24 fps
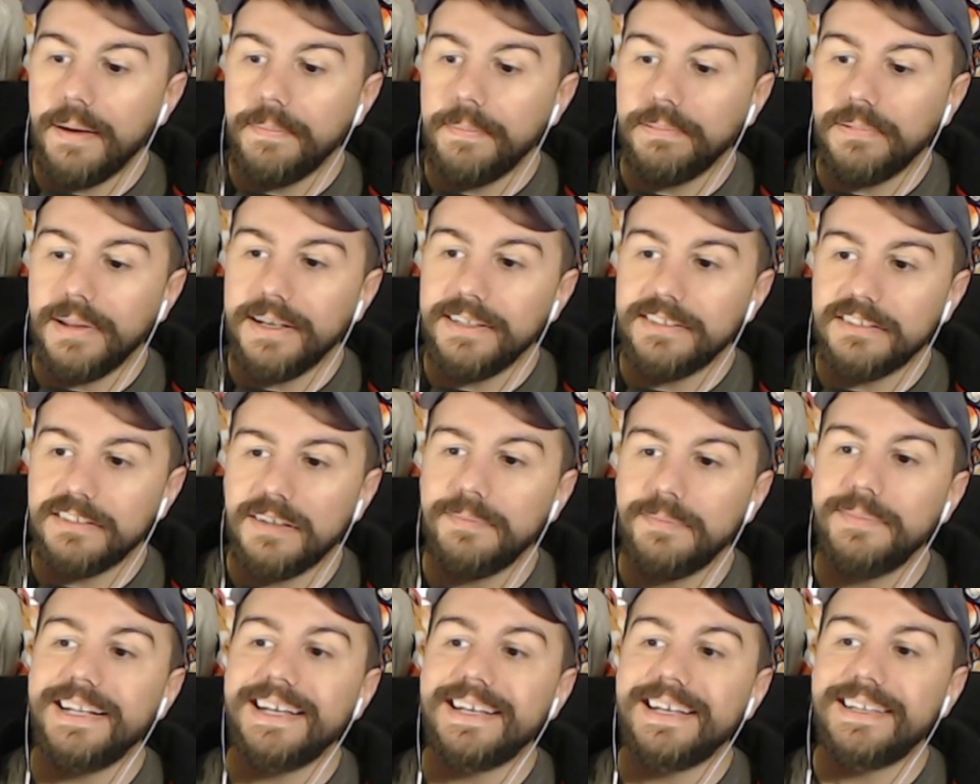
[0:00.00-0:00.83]
and play
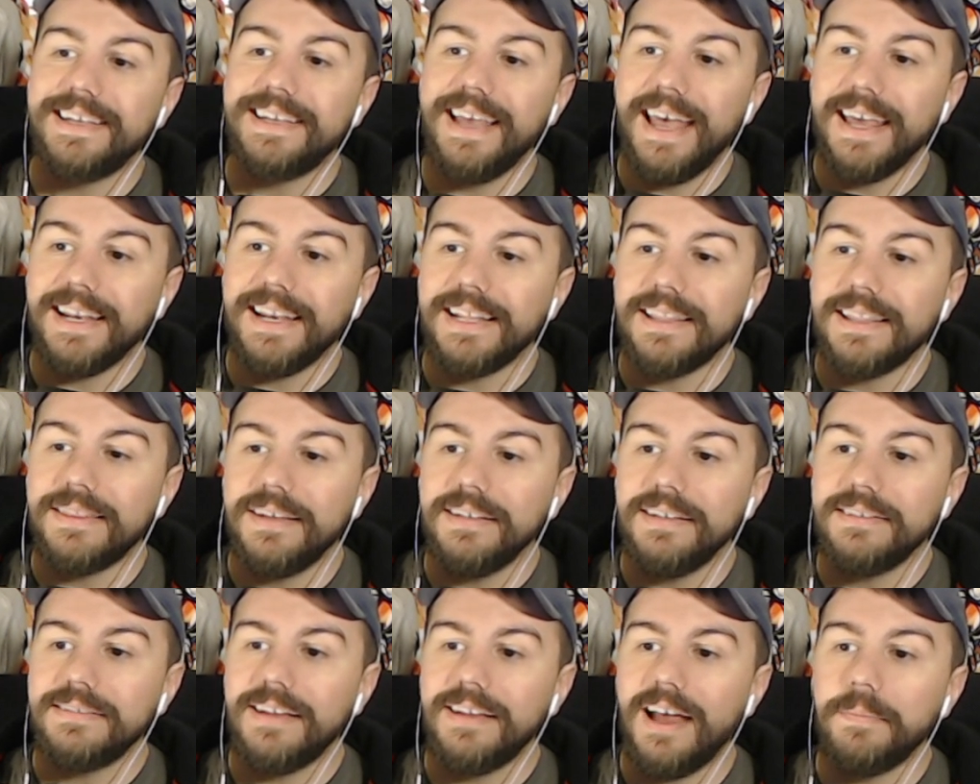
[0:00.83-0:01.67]
Summit again,
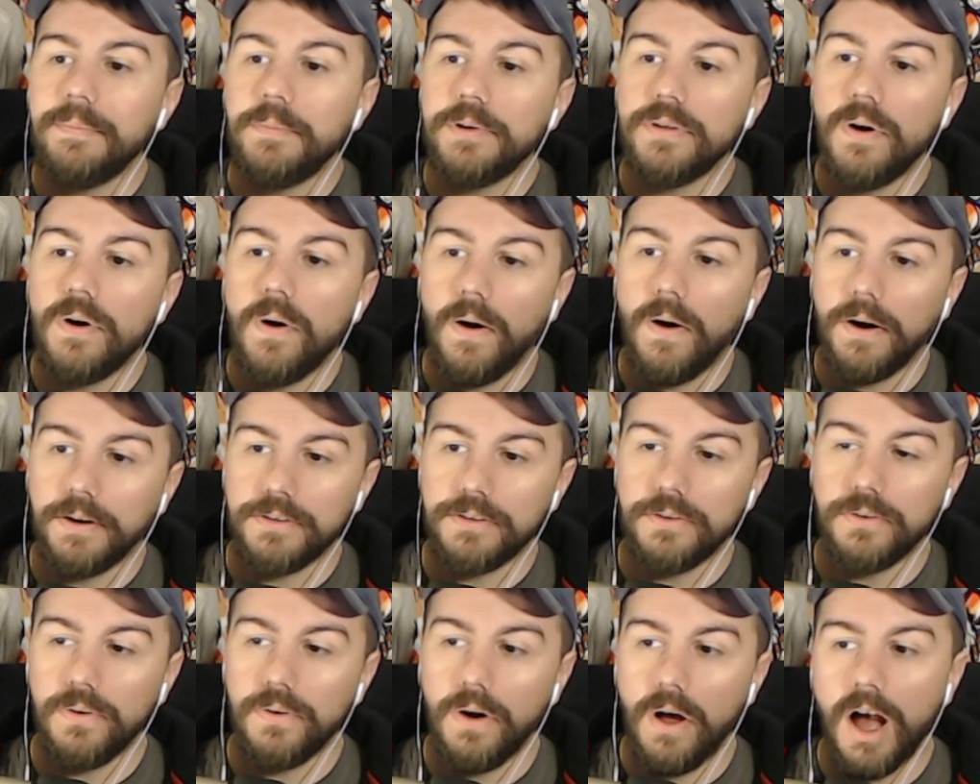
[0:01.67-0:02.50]
this time with
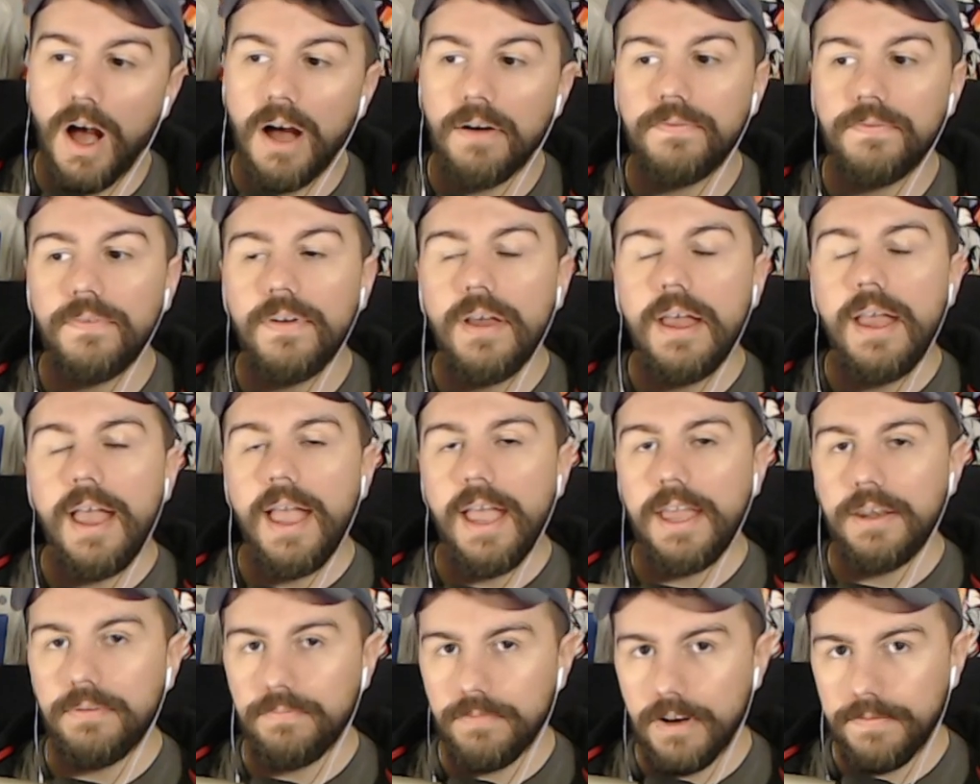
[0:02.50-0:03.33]
Hardcore off
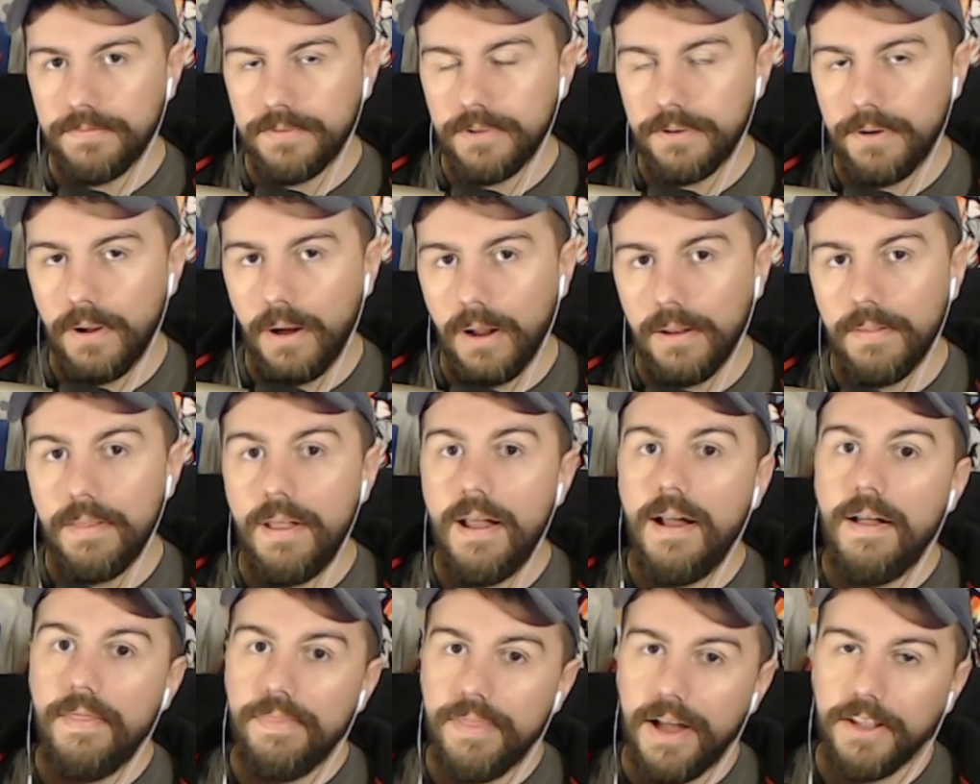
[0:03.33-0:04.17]
and Rifted on.
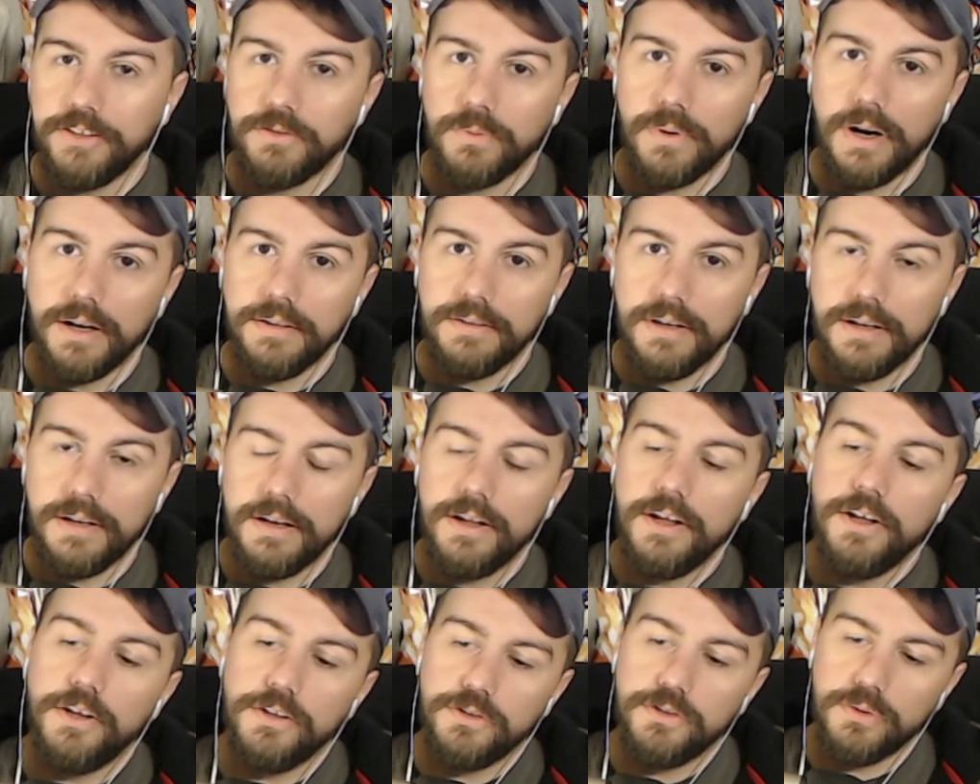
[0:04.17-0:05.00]
That's what I
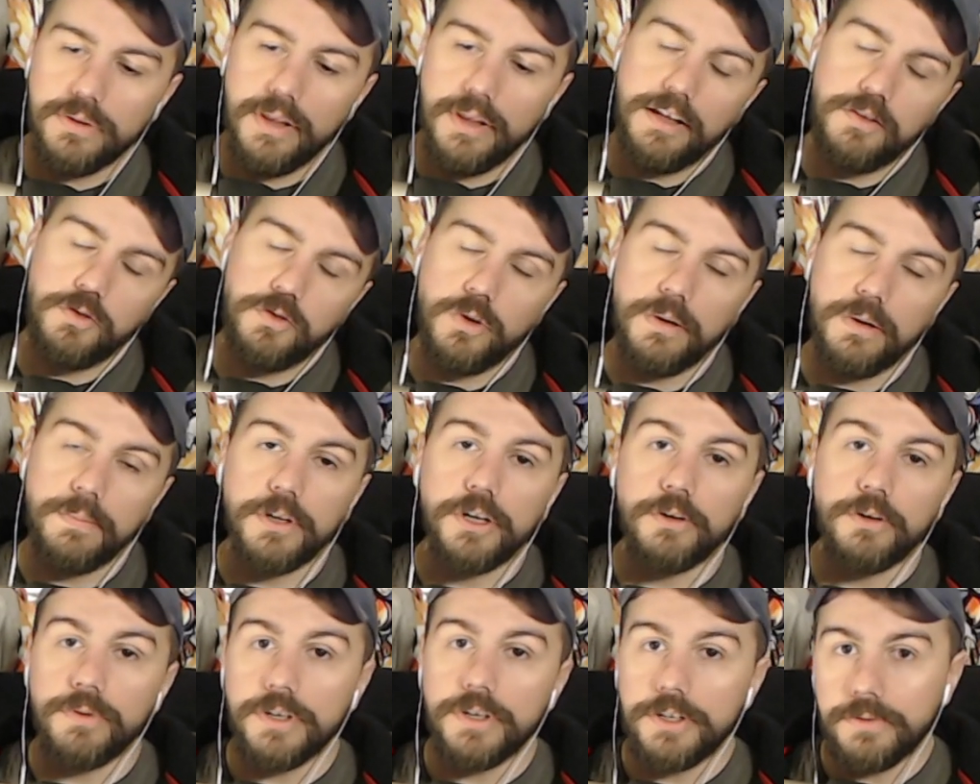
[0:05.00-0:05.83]
did, so that's what I'm
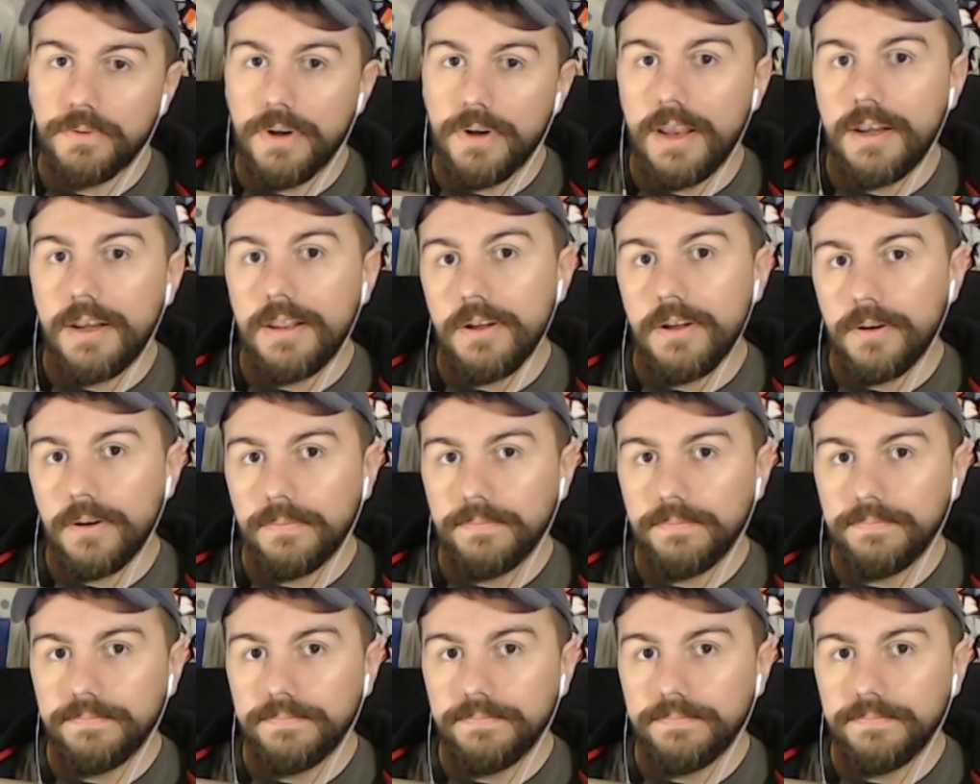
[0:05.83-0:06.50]
going to recreate here.